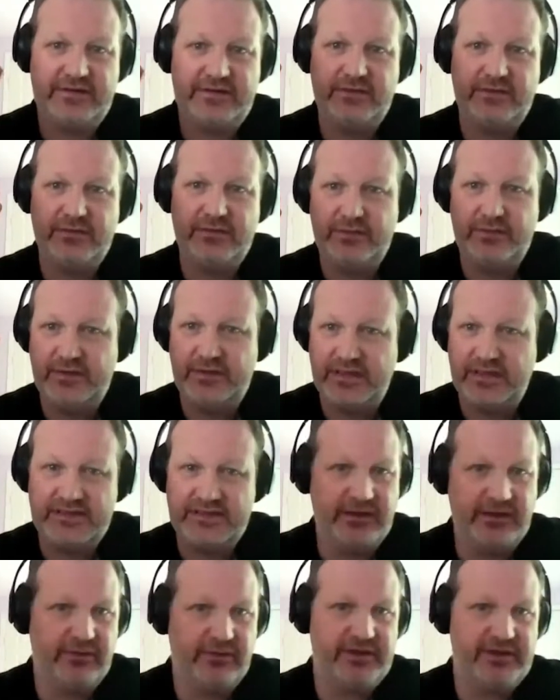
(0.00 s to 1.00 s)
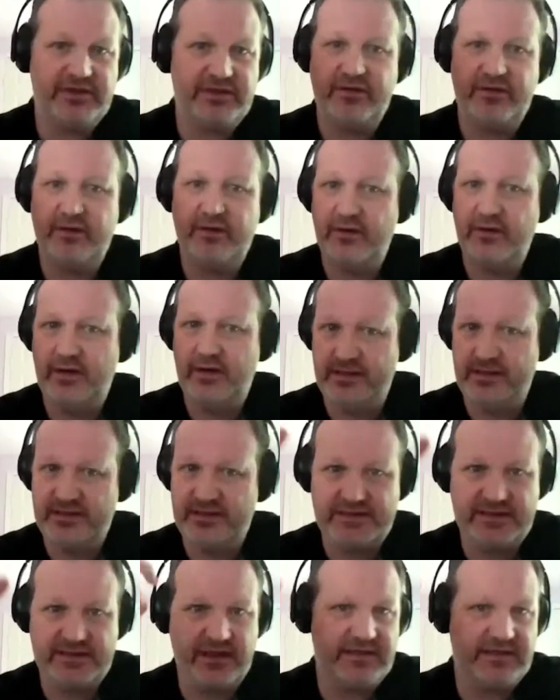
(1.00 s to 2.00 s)
to get to know each other and
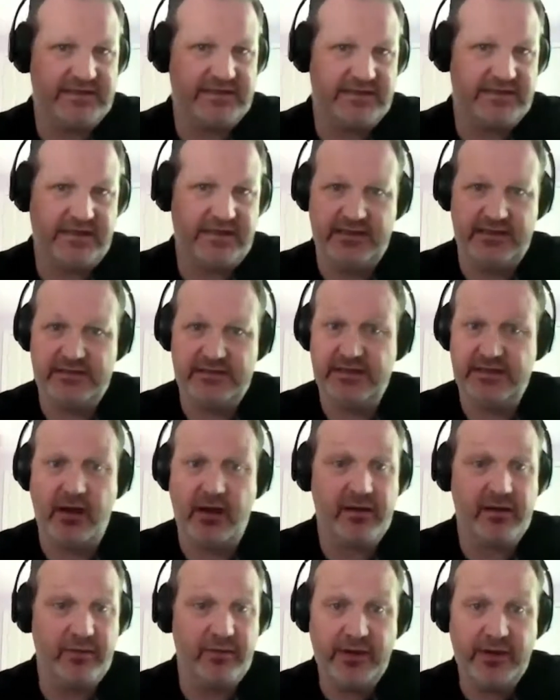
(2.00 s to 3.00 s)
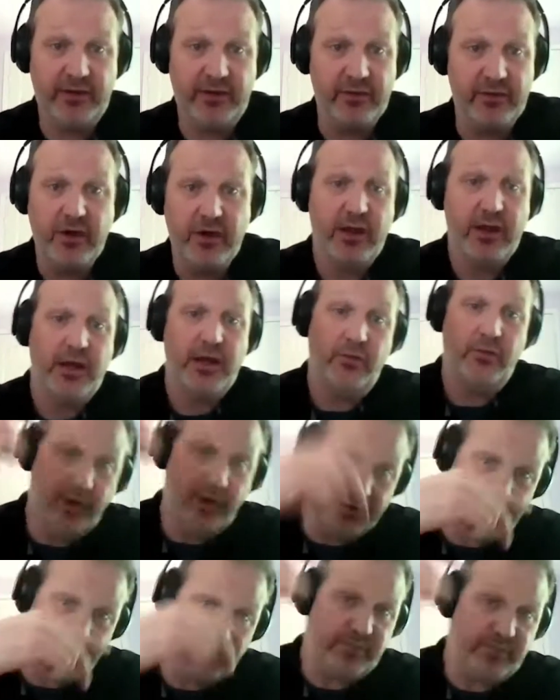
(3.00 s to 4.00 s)
discuss and talk about
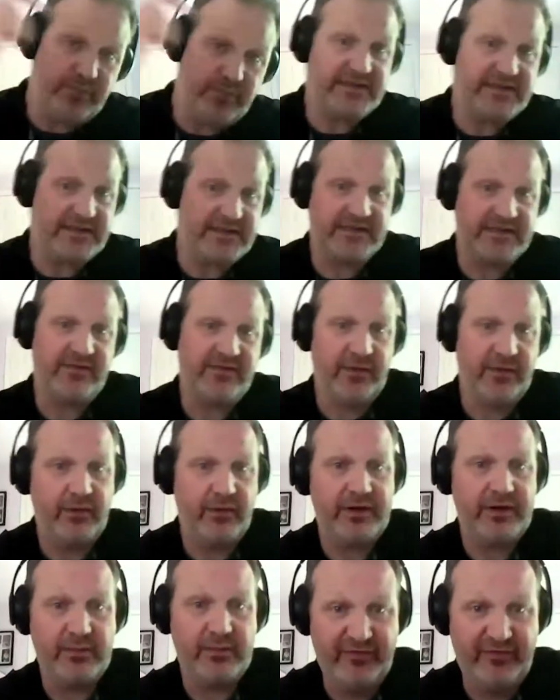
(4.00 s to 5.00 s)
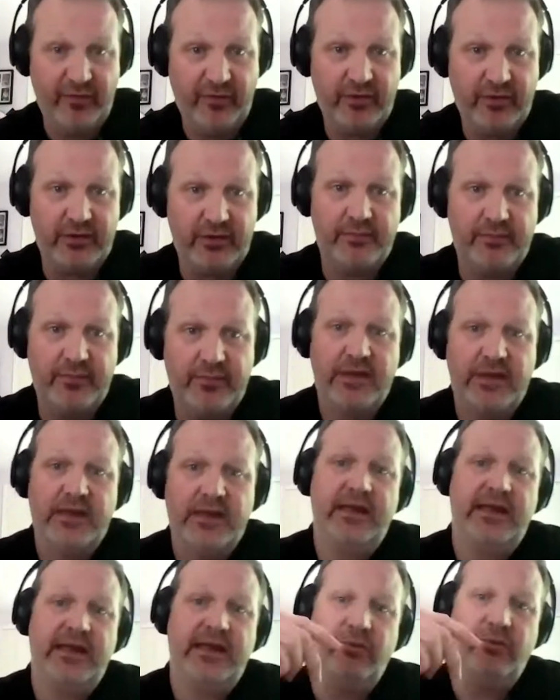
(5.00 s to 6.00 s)
one of the pieces that they're going to perform,
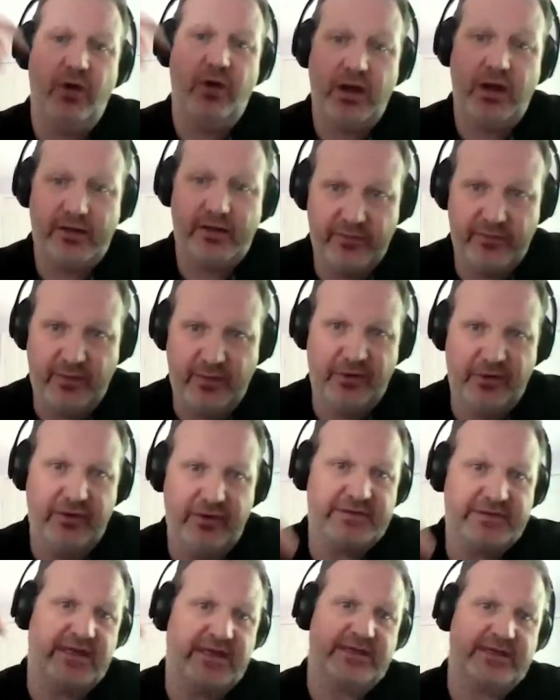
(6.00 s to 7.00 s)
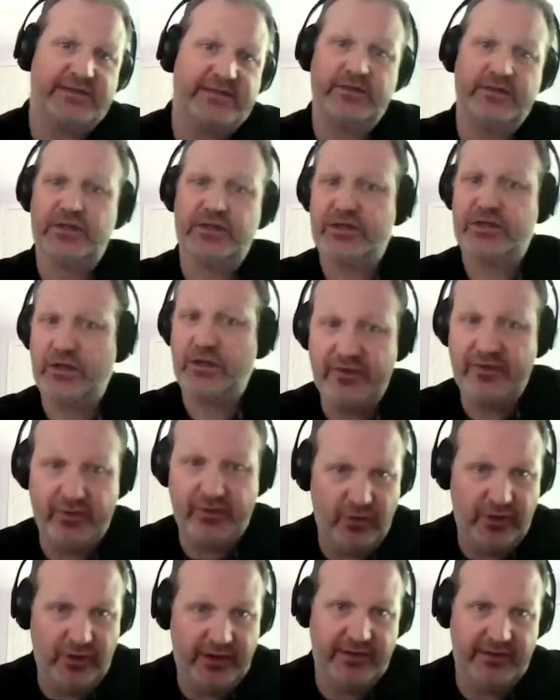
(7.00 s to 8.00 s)
and walk through the process and show them
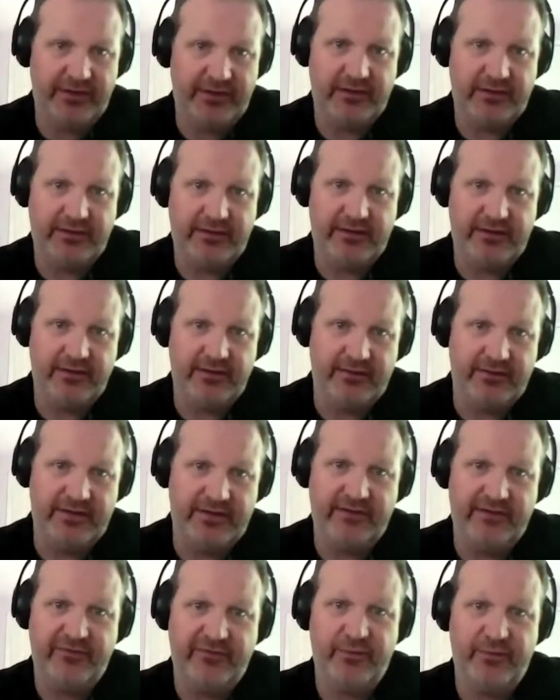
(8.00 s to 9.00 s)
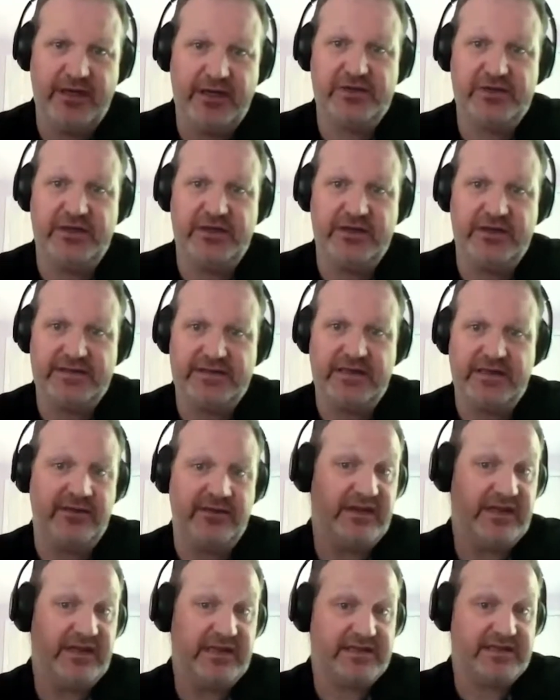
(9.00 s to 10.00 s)
what the information is.
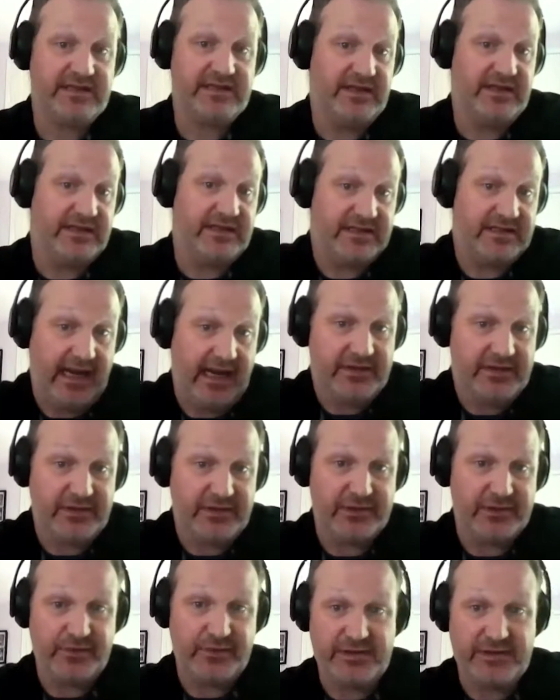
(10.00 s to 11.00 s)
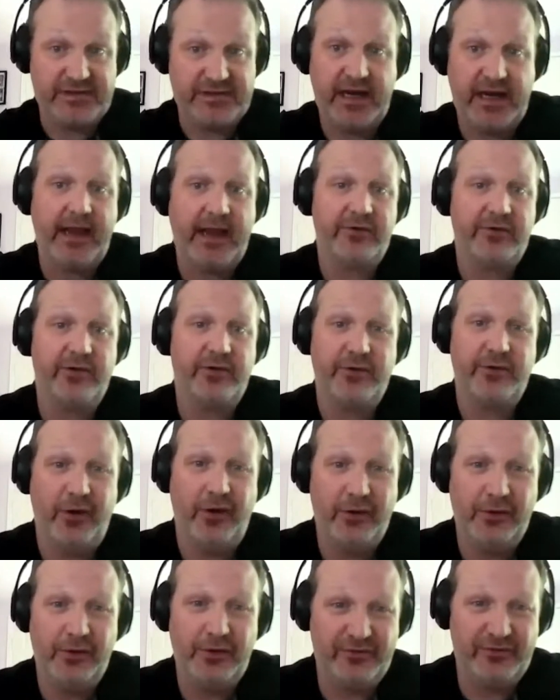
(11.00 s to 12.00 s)
And these dancers were scattered
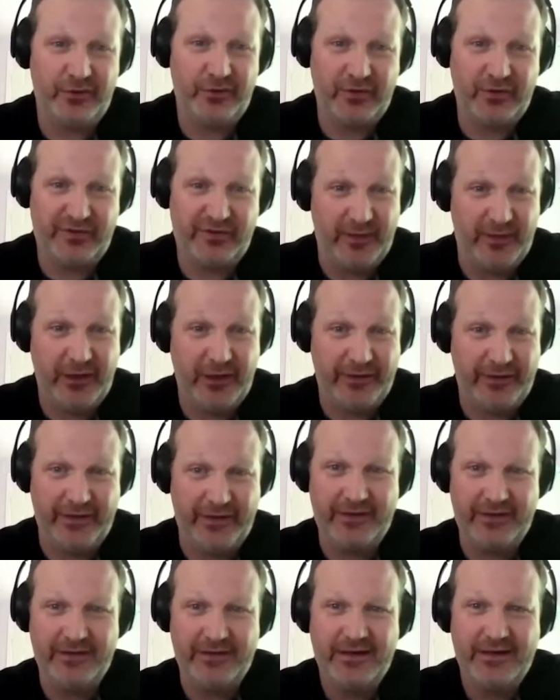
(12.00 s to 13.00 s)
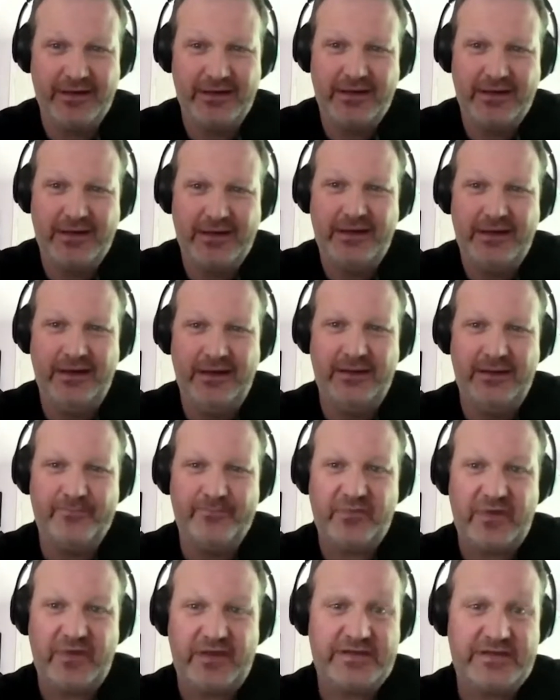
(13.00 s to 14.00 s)
all over North America.
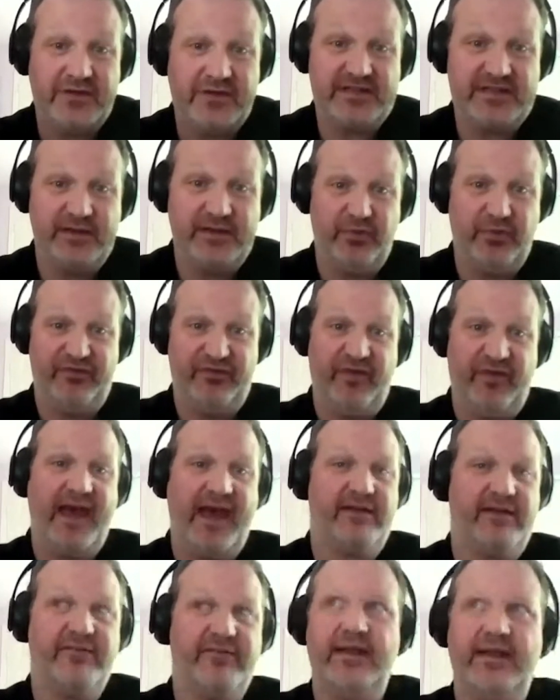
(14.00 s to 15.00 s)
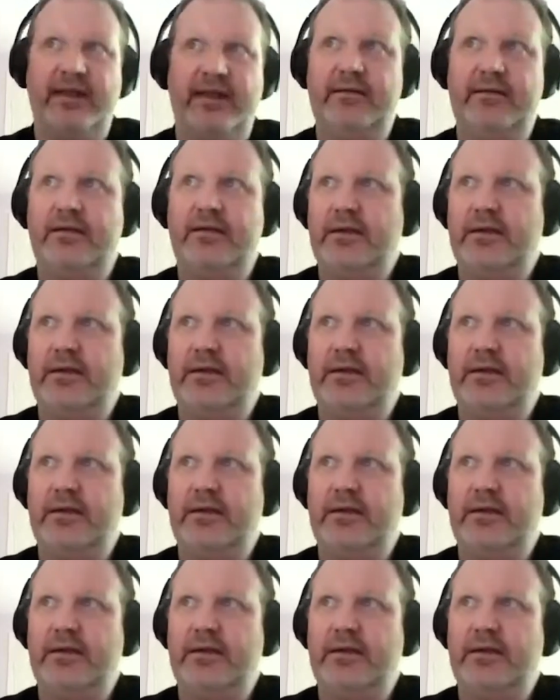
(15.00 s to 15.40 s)
So the simple fact that,